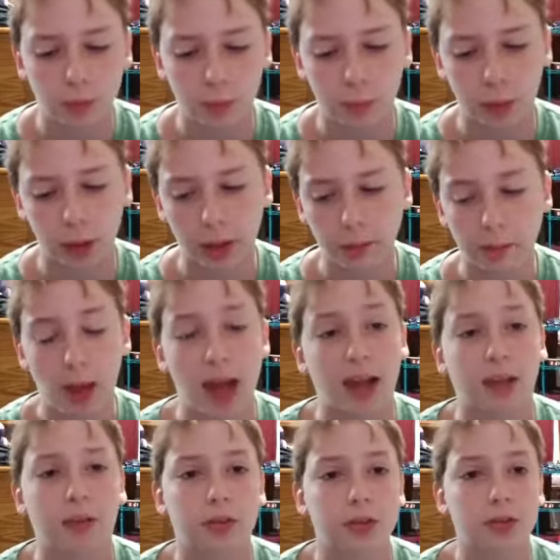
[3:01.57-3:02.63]
bring
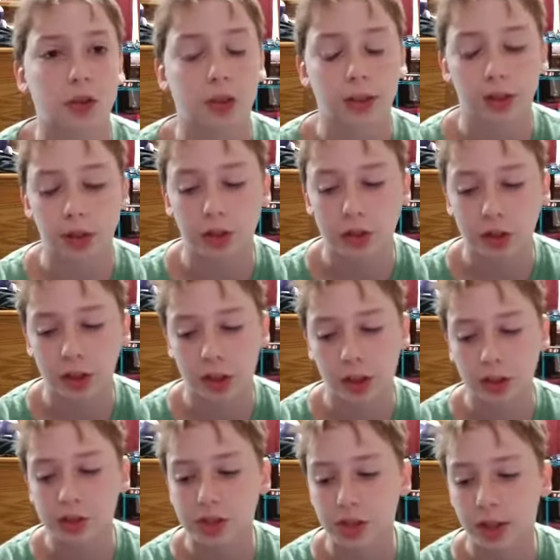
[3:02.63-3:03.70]
back Stark
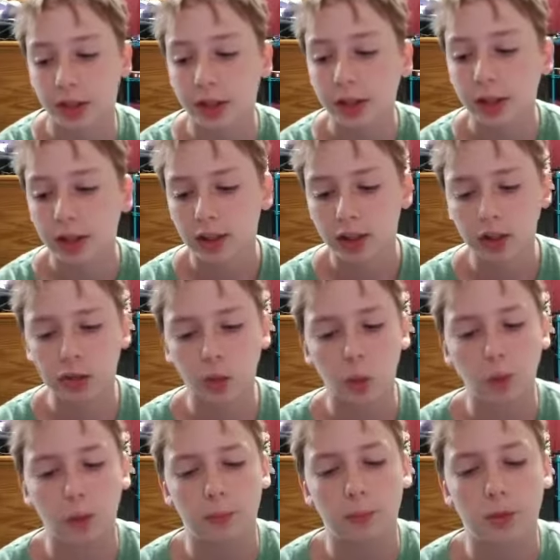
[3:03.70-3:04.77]
Industries and he
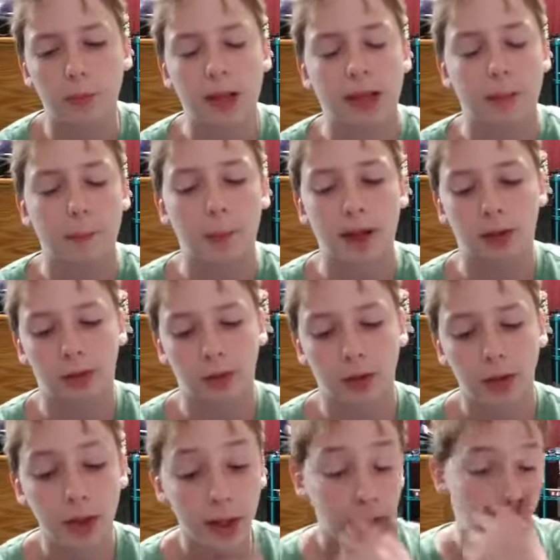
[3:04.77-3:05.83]
told them to make it
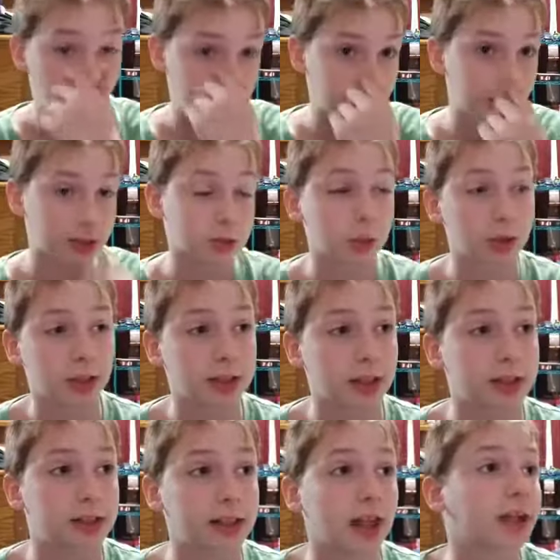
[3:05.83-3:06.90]
better. And that's what he
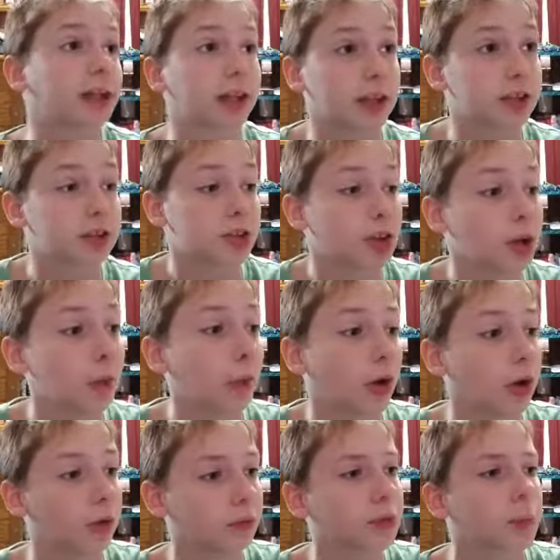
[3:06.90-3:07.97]
did. He kind of continued
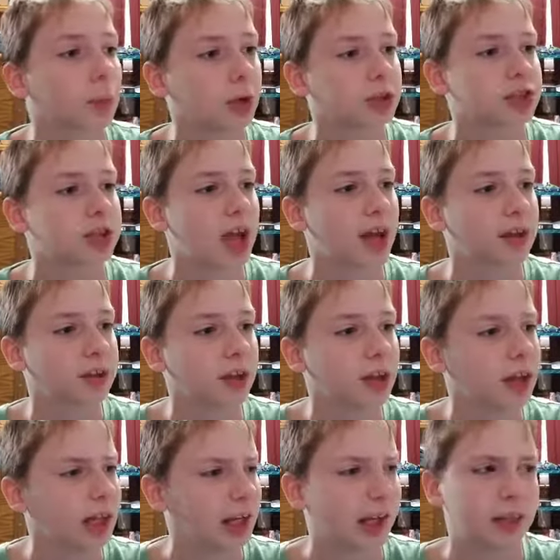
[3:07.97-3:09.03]
on from what his dad
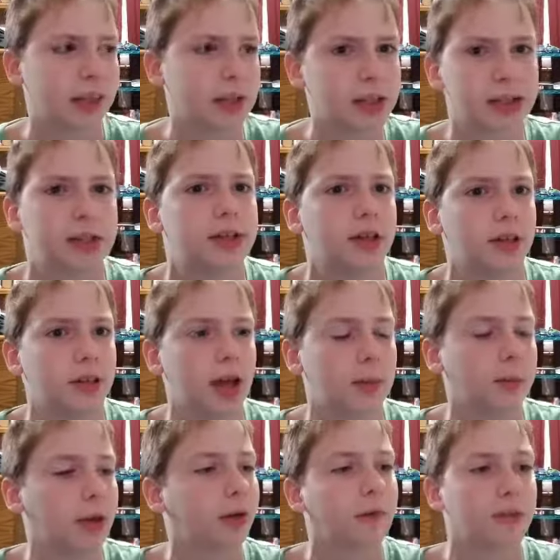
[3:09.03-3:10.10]
did, and I think he did a
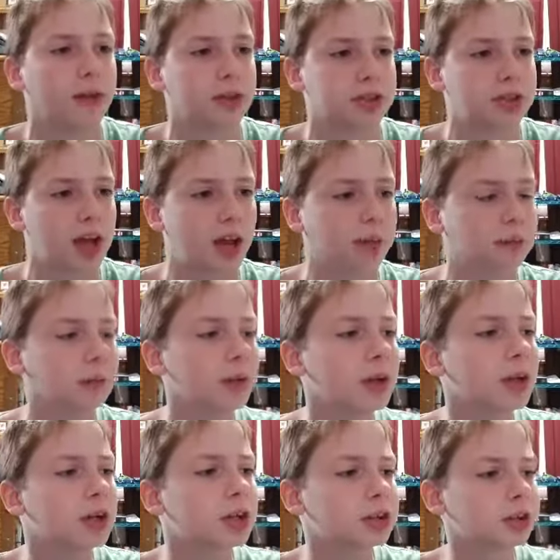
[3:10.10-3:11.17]
lot better than his dad.
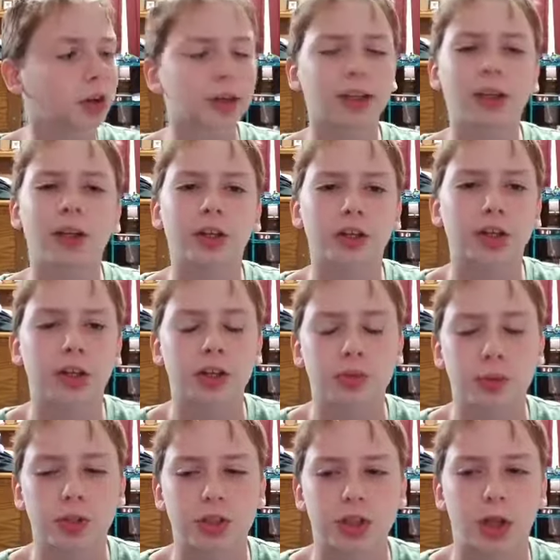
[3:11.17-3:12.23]
Stark Industries
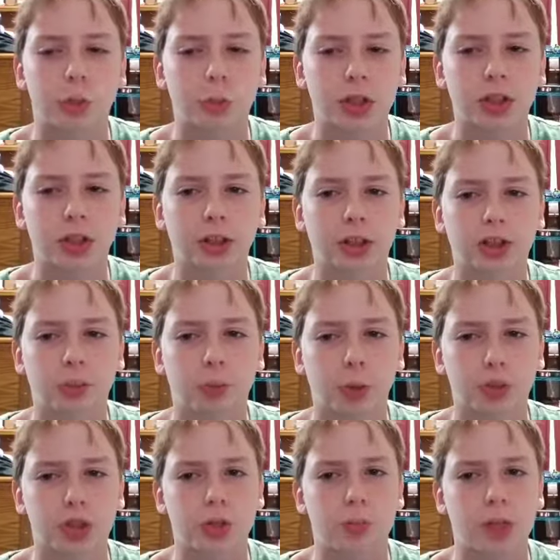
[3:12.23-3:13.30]
was originally
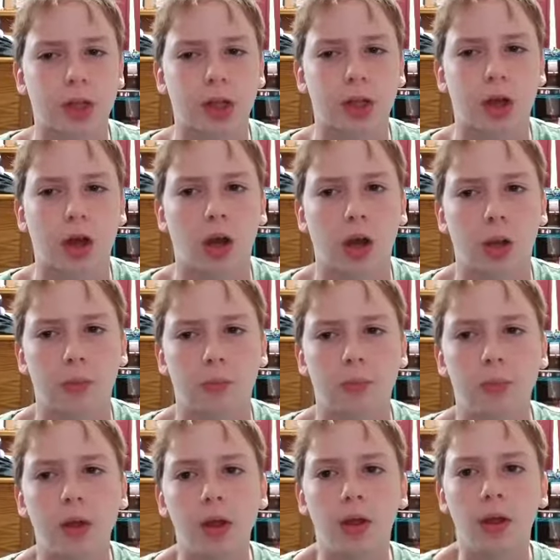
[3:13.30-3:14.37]
supposed to be
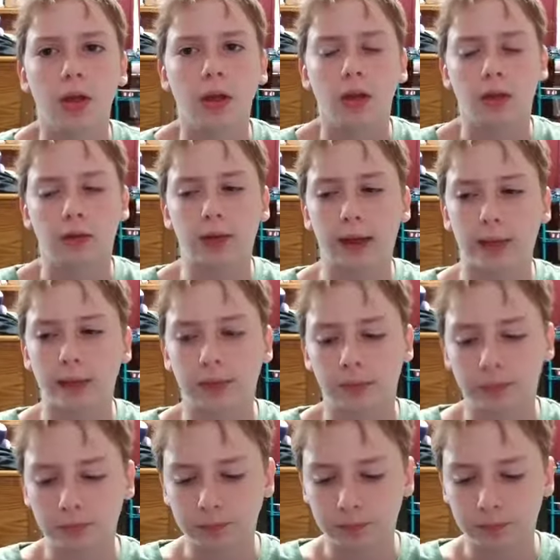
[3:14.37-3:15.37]
um, like